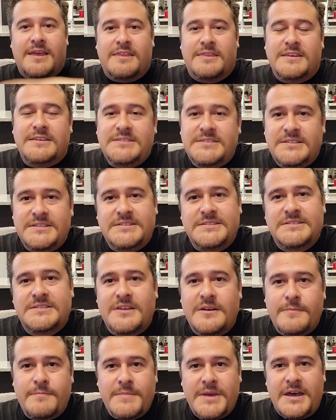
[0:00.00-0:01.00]
This
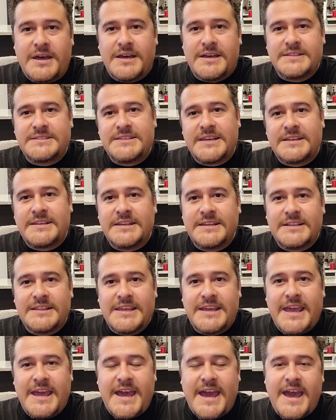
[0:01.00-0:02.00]
system uh,
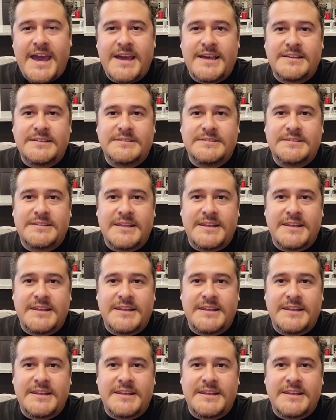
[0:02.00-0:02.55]
technically has